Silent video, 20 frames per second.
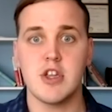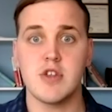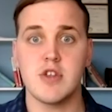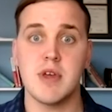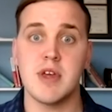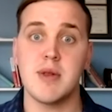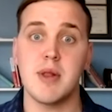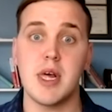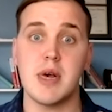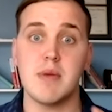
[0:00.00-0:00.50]
So
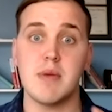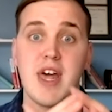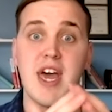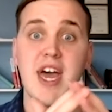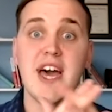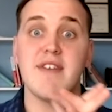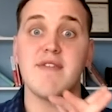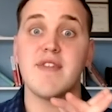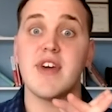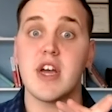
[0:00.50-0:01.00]
being able to
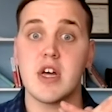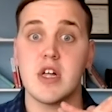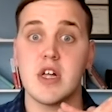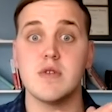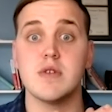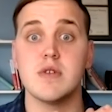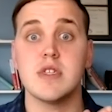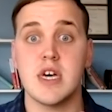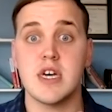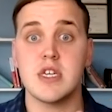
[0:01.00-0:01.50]
have that
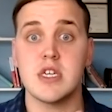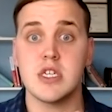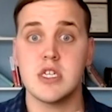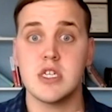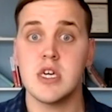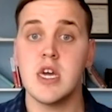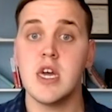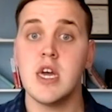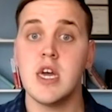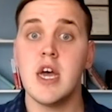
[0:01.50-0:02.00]
close touch,
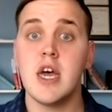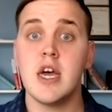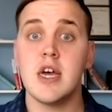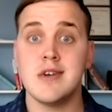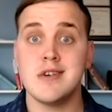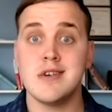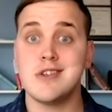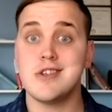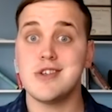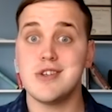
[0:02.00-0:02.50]

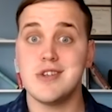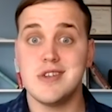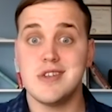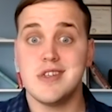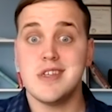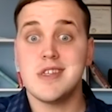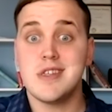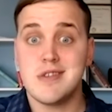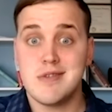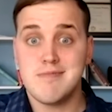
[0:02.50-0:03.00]
which
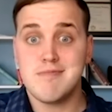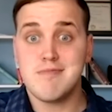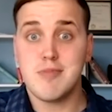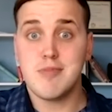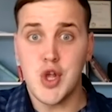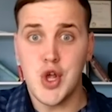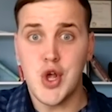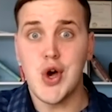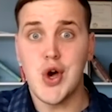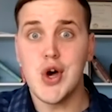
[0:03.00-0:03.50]
is
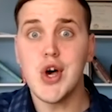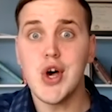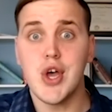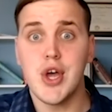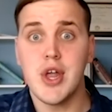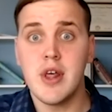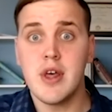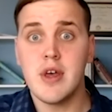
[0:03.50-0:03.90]
good,